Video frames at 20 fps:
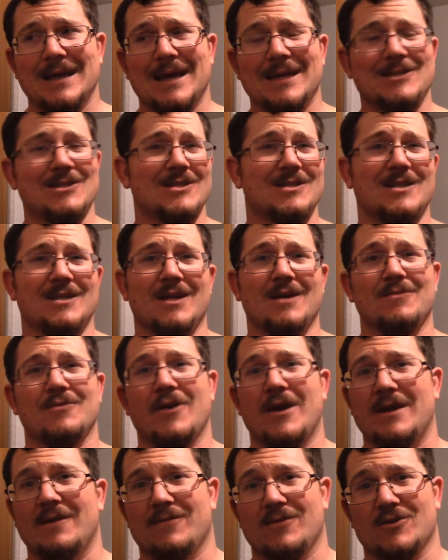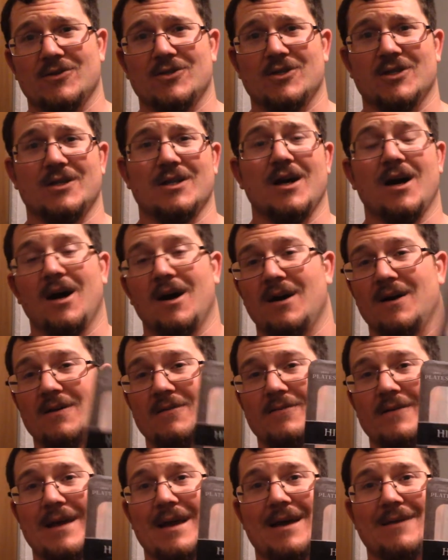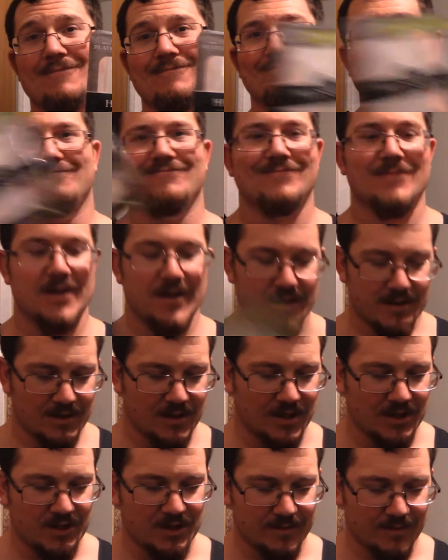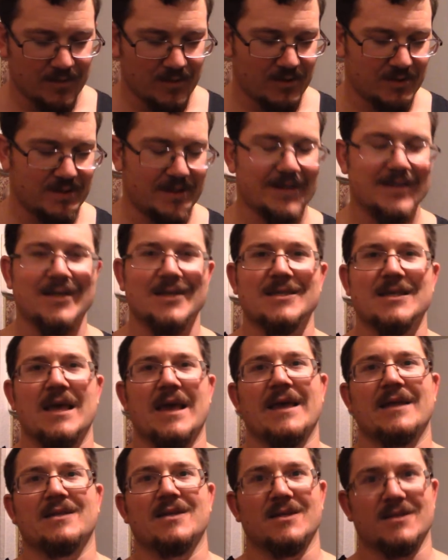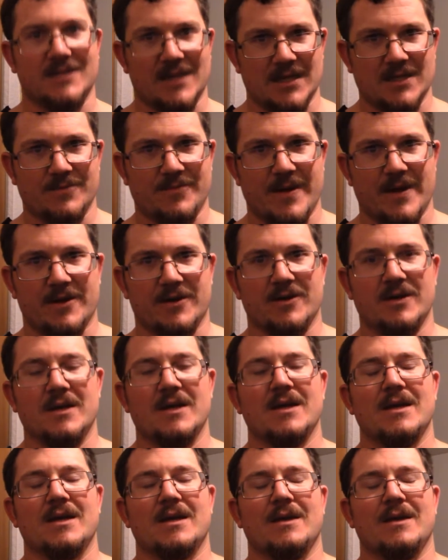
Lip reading: it's just an upgraded version of Lunchables. It does taste better.